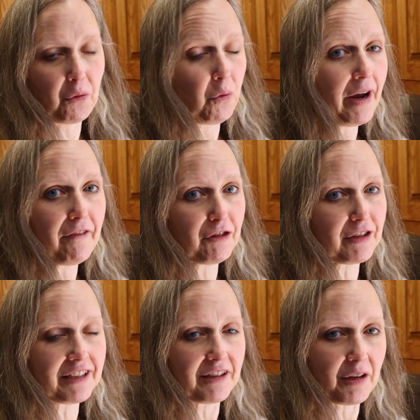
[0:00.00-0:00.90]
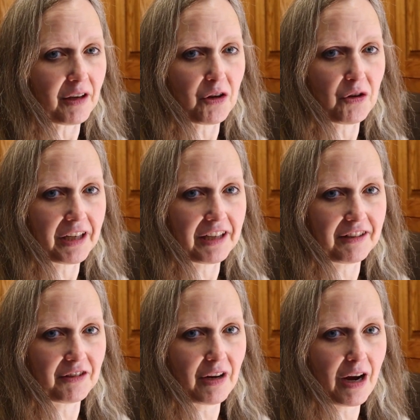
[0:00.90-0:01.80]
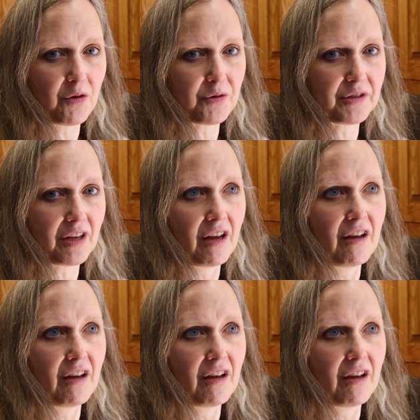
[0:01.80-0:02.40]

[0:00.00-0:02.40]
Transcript: whoever did the cooking in their house,